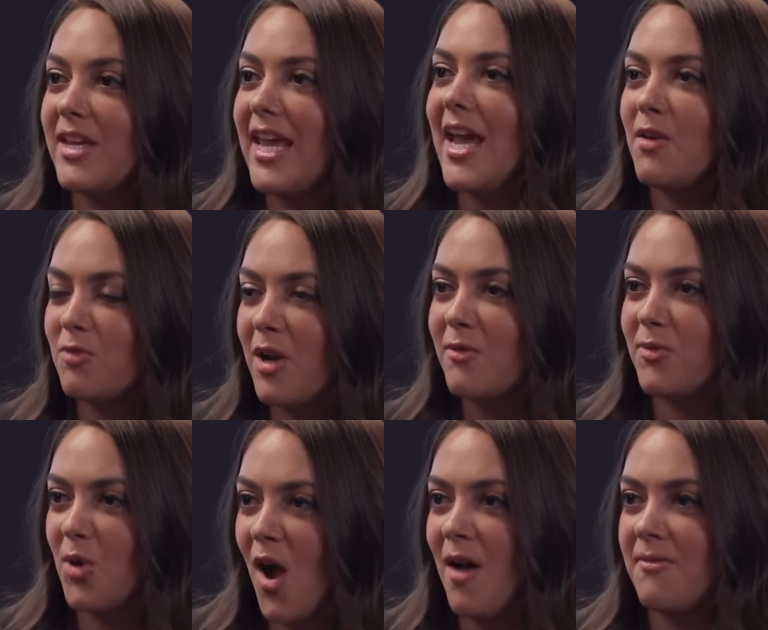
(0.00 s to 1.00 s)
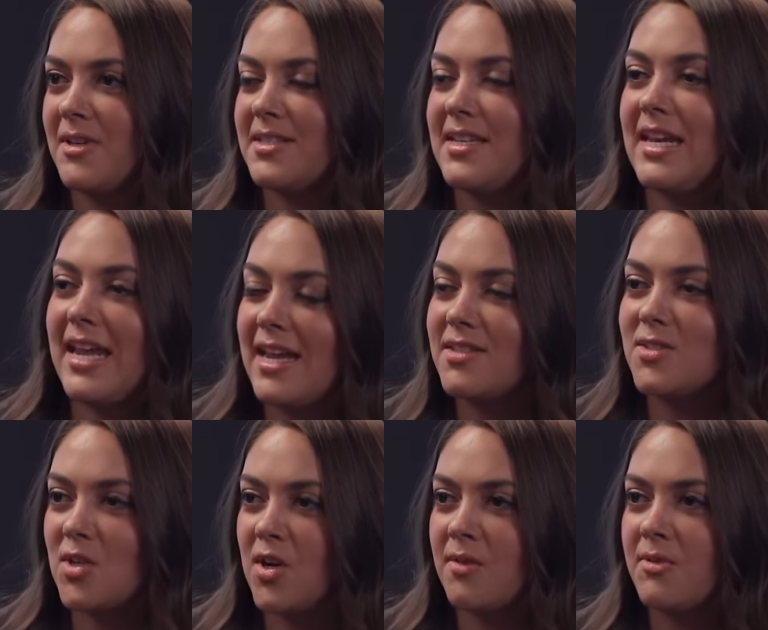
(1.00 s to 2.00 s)
he can't run for office and he can't
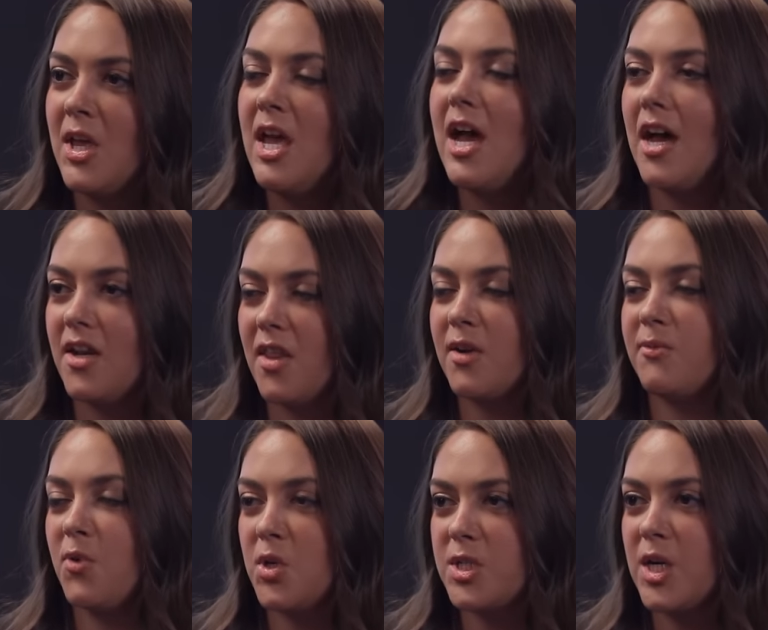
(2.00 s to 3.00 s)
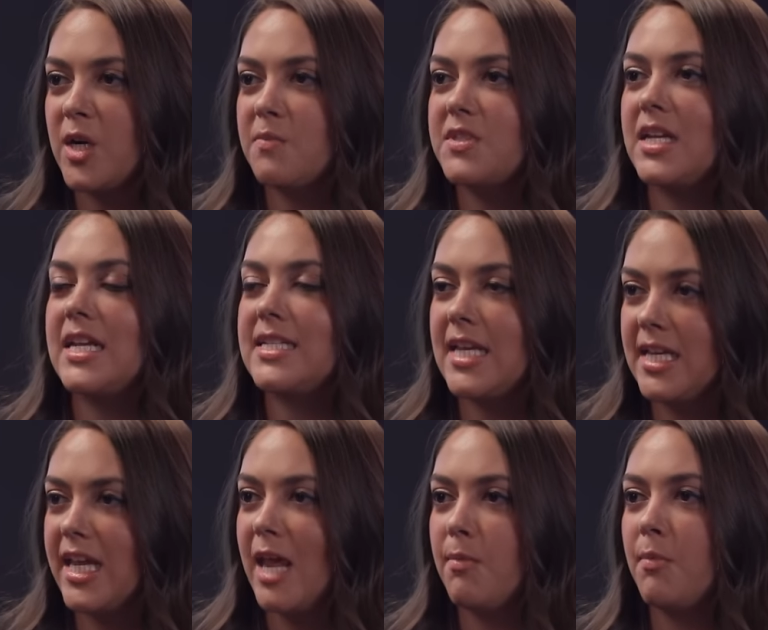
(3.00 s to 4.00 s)
serve another four terms, then he's
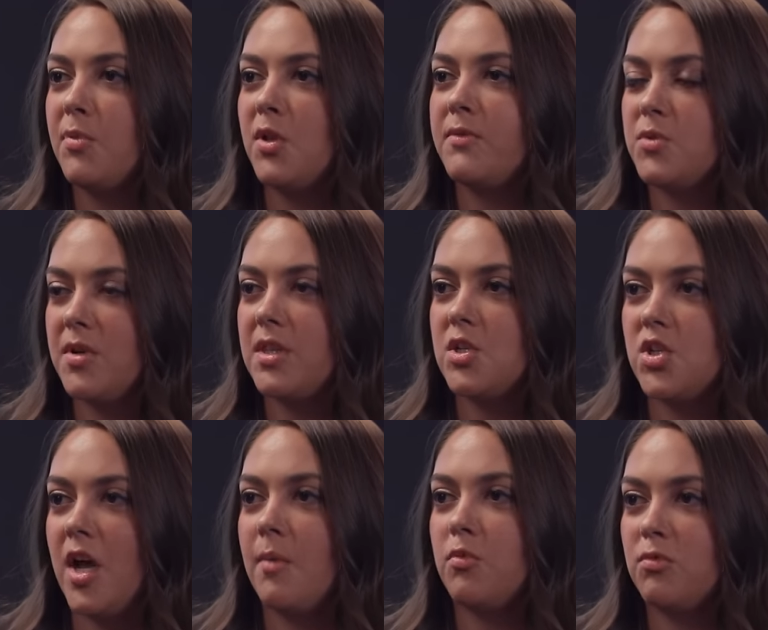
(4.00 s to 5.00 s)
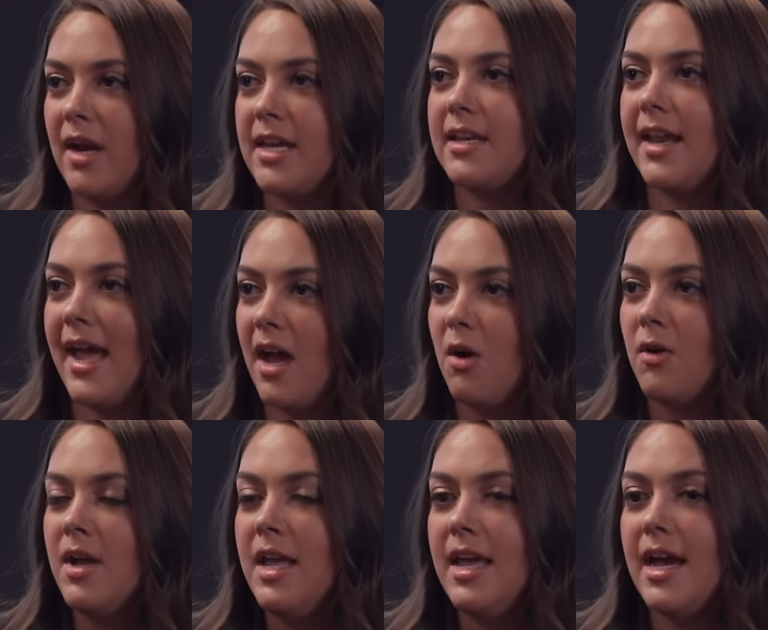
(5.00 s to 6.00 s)
incapable of doing the job right now.
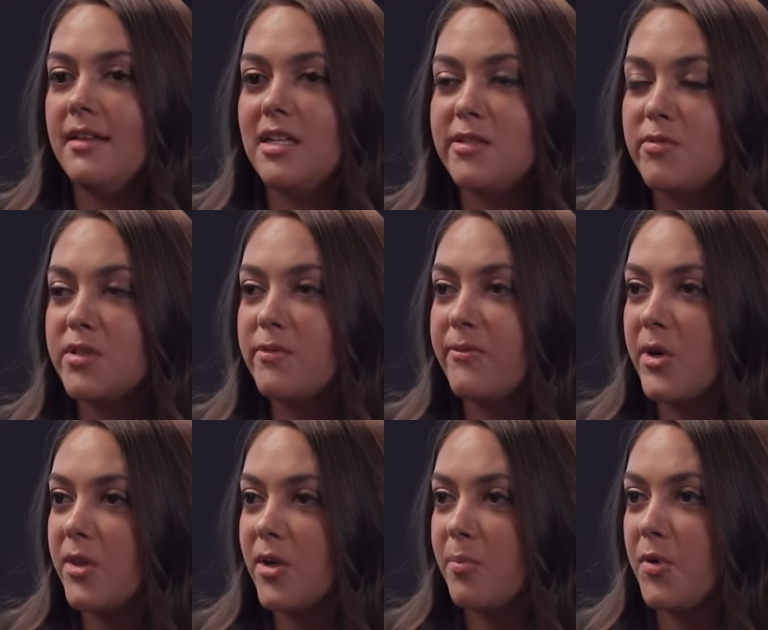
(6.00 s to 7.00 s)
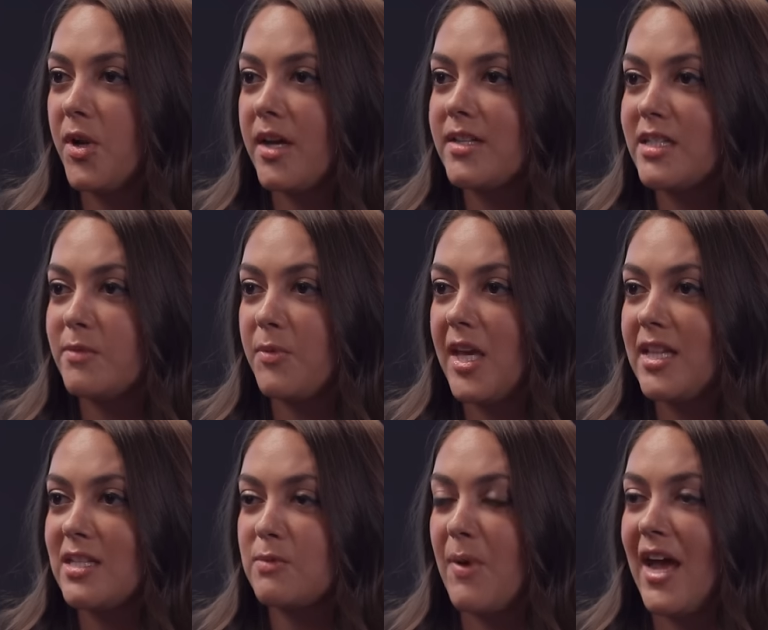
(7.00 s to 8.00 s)
And this was further put on display
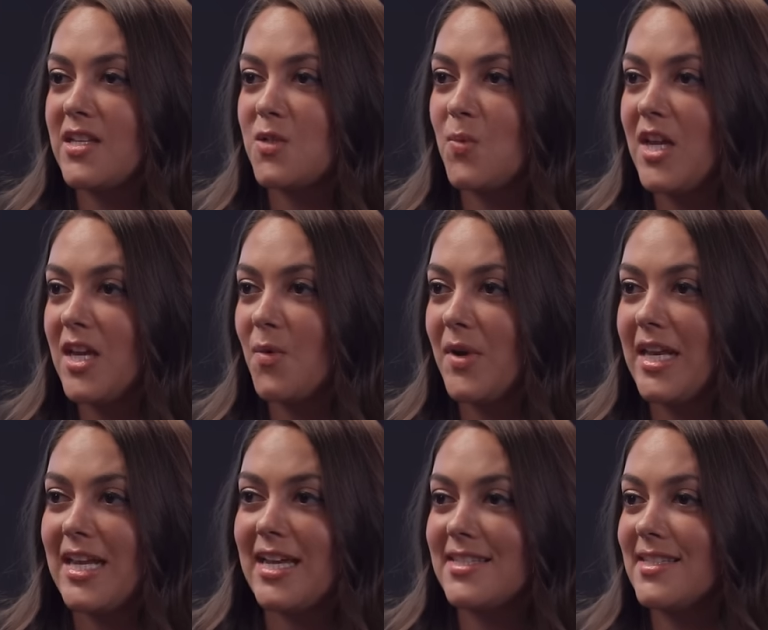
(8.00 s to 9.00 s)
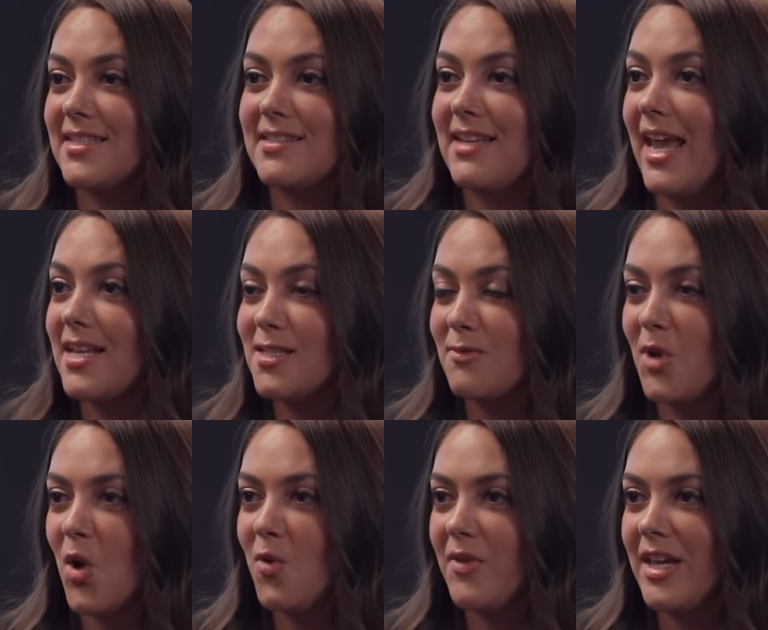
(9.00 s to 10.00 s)
this past week when he gets this case of
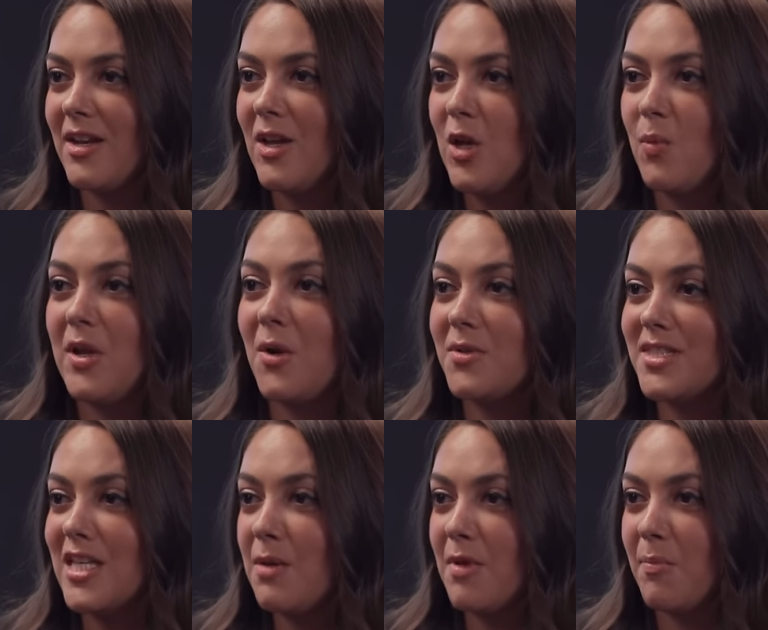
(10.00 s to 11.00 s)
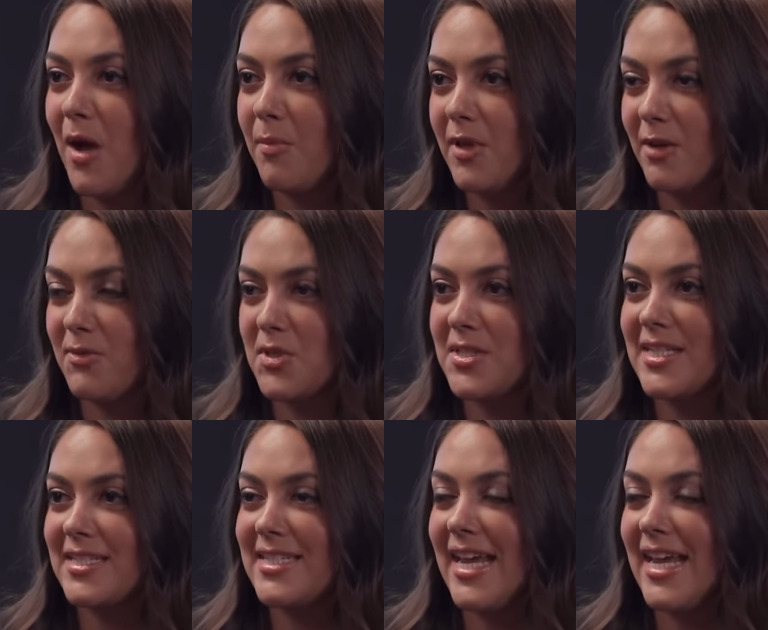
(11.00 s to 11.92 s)
COVID. We don't see him in public for six